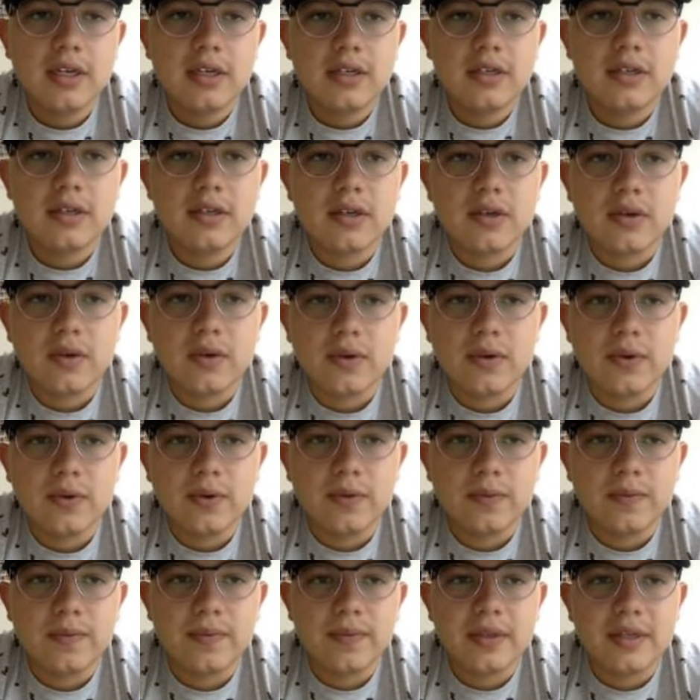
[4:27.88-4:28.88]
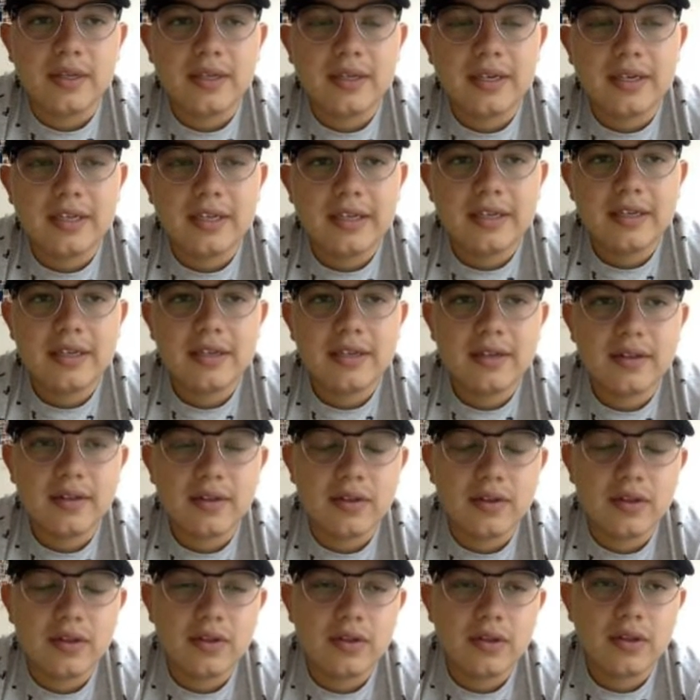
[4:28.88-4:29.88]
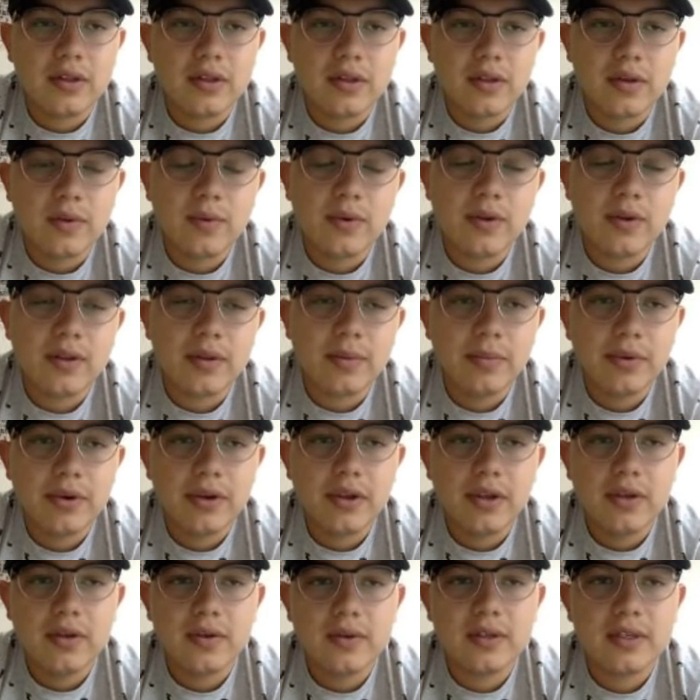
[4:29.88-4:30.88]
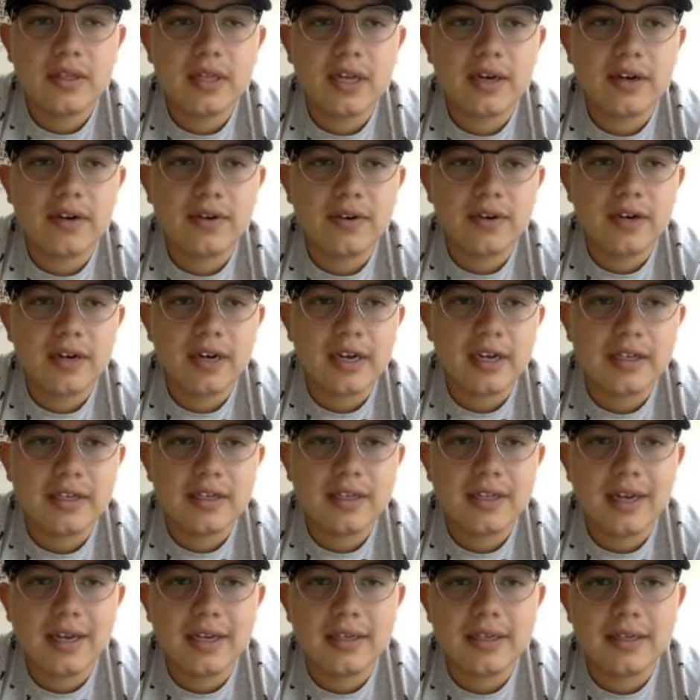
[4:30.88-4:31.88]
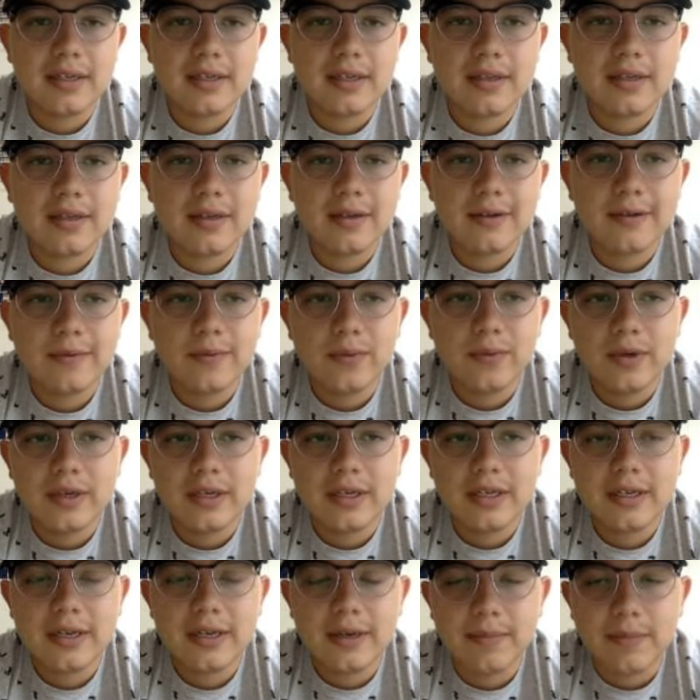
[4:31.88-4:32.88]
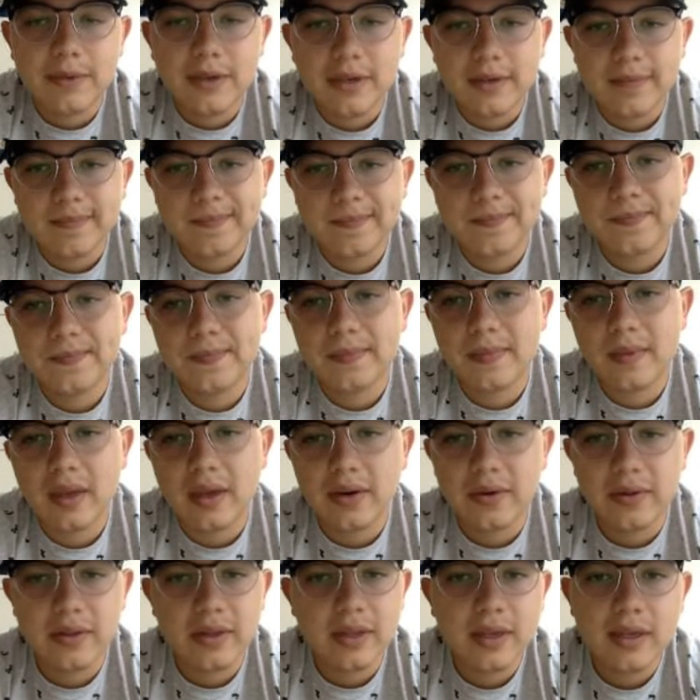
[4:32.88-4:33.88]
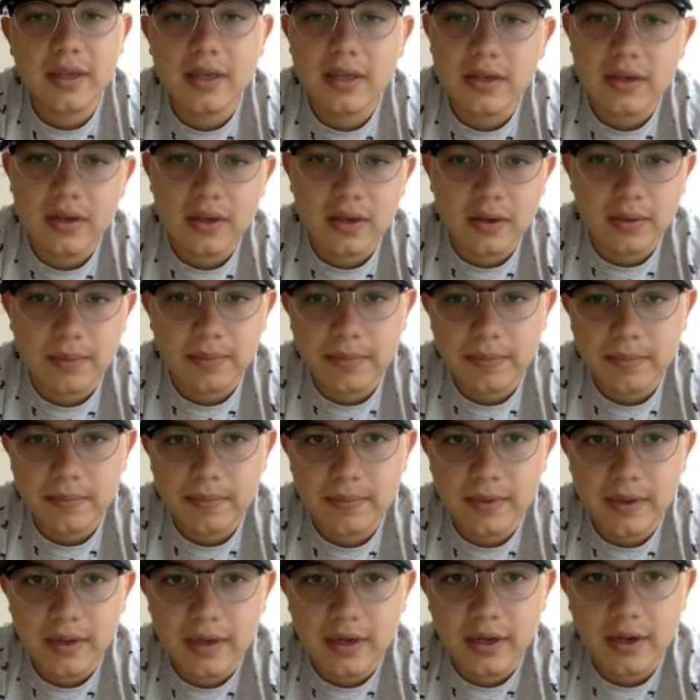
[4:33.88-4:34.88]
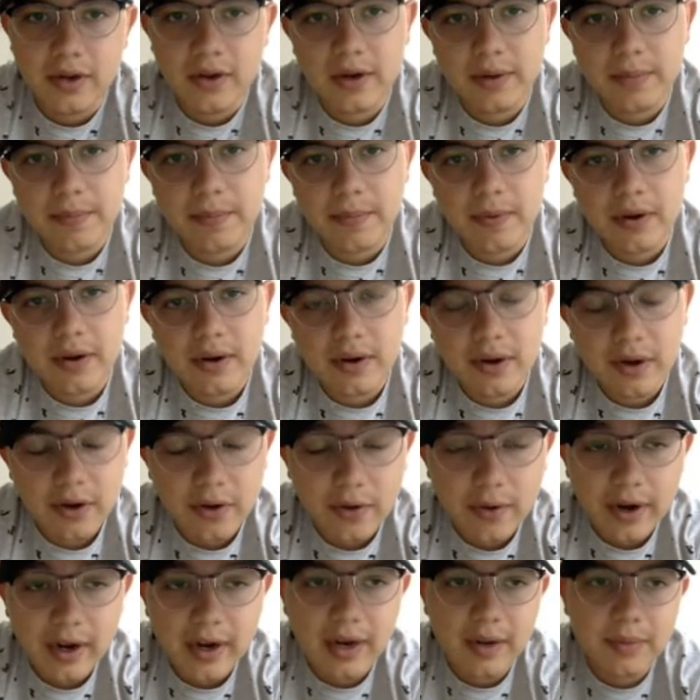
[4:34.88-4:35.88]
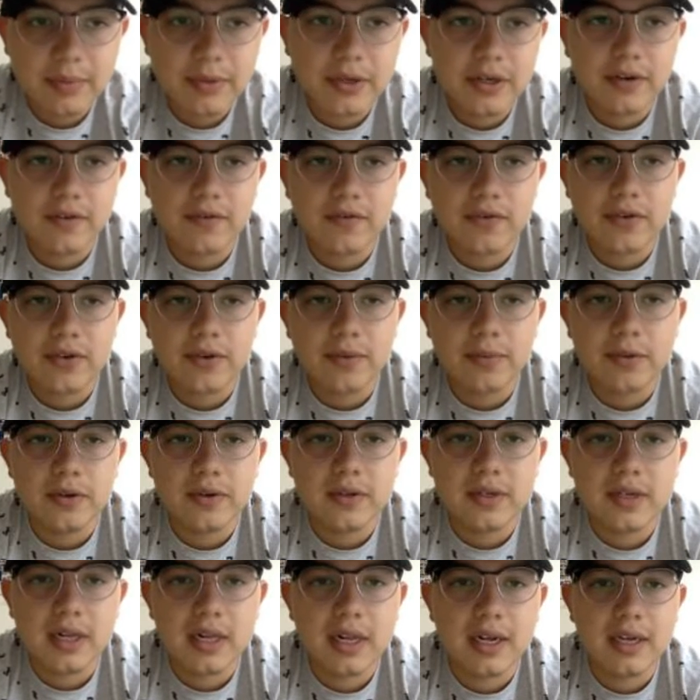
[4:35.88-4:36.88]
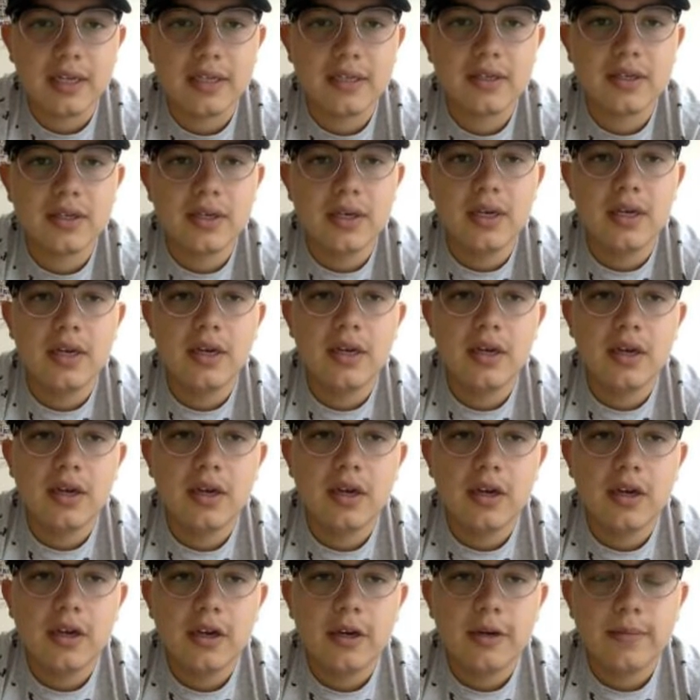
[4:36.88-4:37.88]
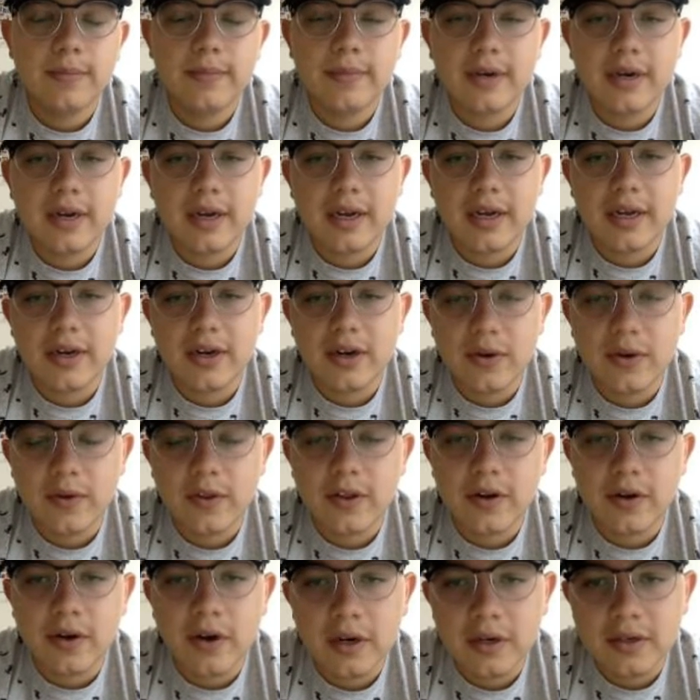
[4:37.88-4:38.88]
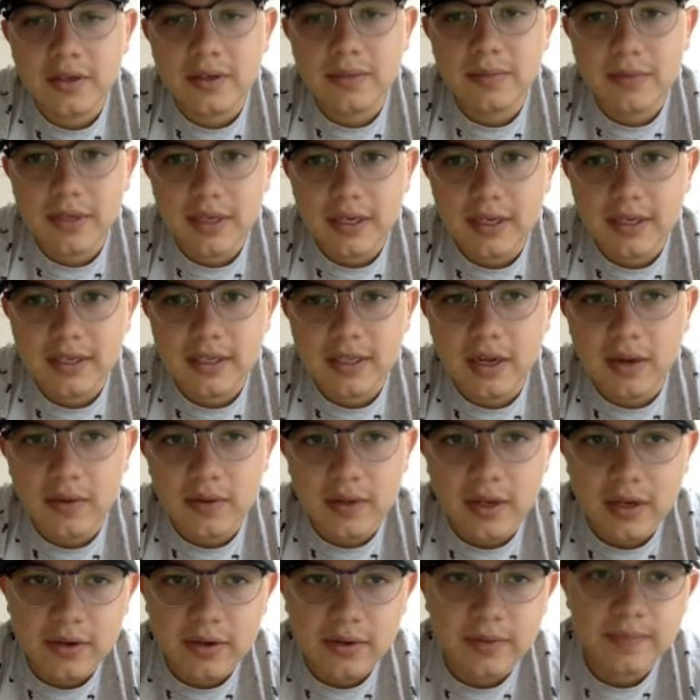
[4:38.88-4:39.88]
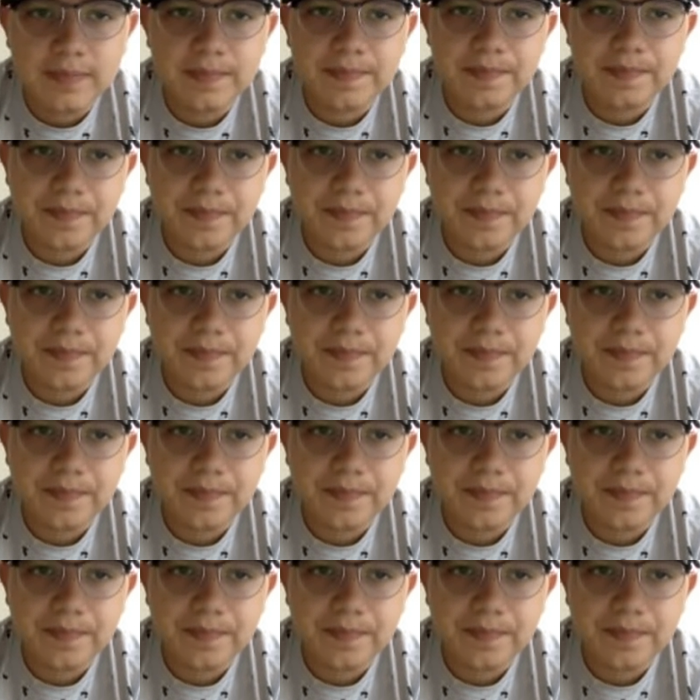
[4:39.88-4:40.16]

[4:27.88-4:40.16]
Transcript: So it says the book used standardized tests, which I don't think is a great option for a music class. But I know there are some tests out there.